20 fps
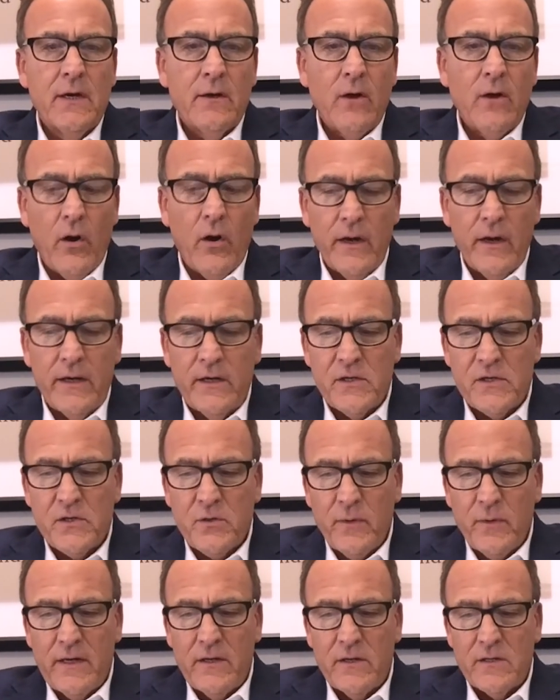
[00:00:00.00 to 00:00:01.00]
our
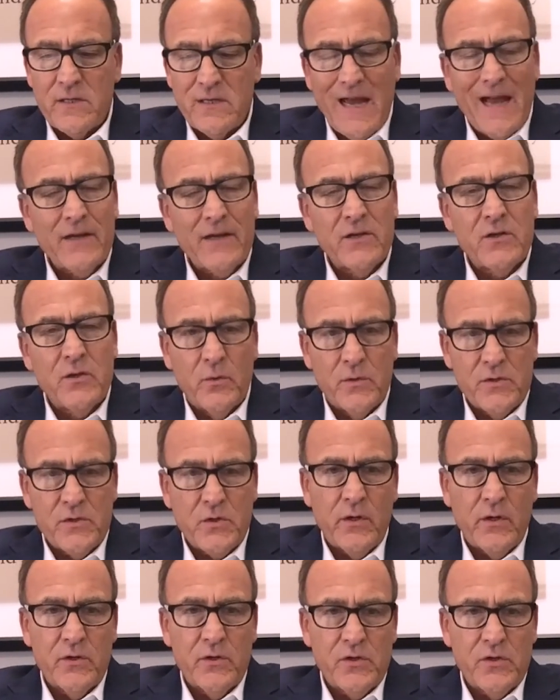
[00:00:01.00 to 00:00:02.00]
industry does not do as
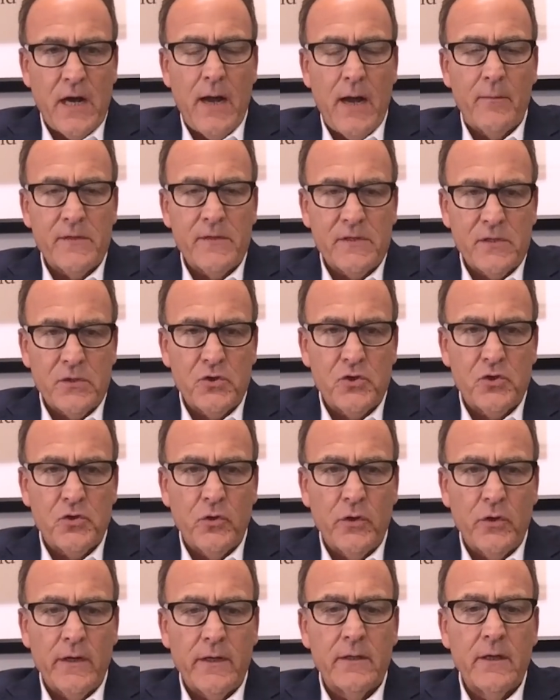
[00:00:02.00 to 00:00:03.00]
good a job as it
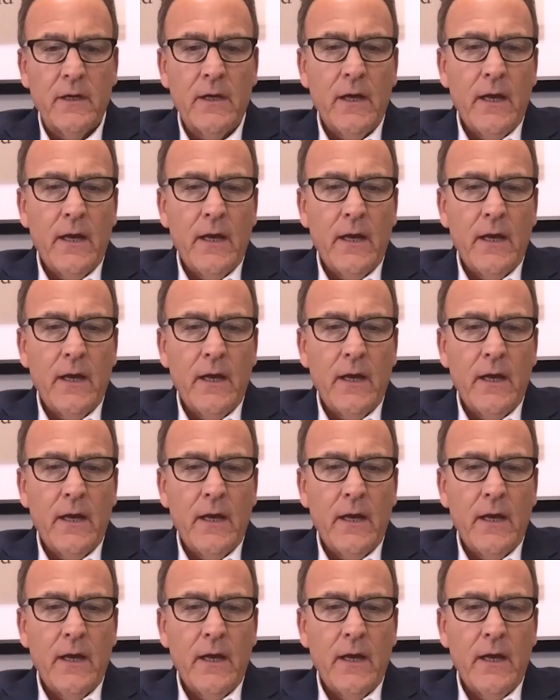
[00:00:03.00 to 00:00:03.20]
should